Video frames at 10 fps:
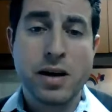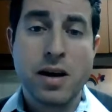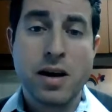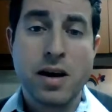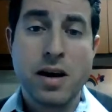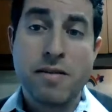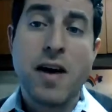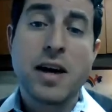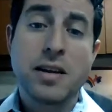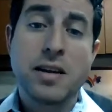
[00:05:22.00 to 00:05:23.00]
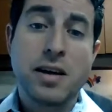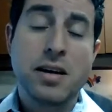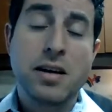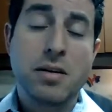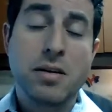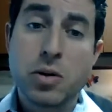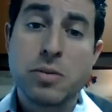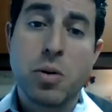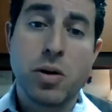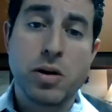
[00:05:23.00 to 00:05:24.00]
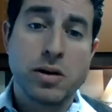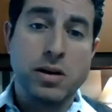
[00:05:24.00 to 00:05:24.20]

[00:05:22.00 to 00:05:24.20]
And finally, most importantly,